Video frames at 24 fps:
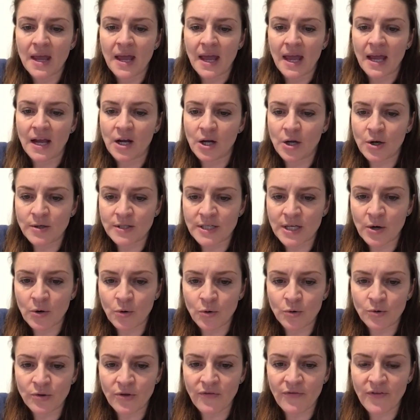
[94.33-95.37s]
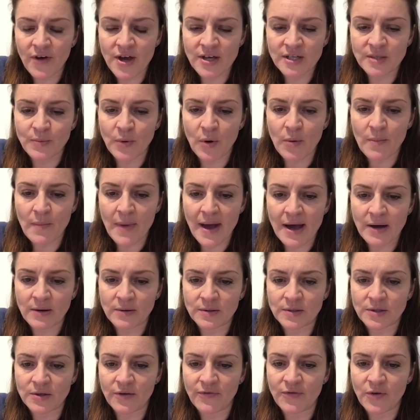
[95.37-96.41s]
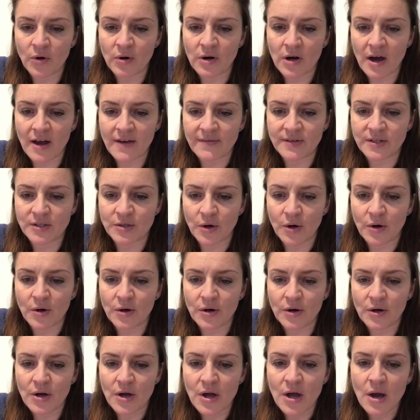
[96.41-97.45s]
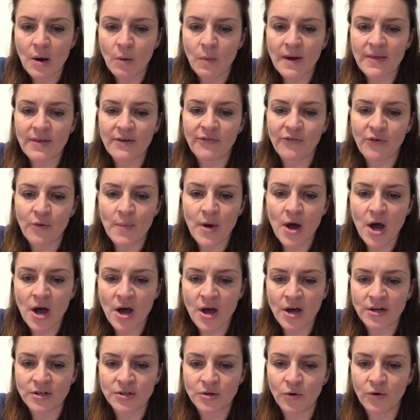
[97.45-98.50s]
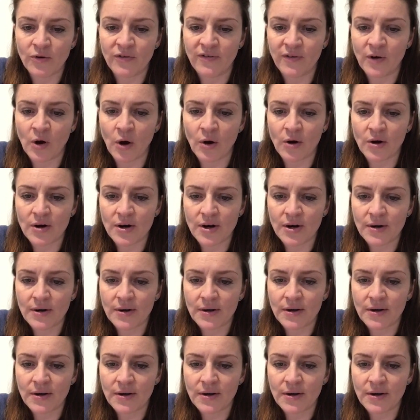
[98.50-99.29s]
including all the firstborn males of your livestock, whether from herd or flock.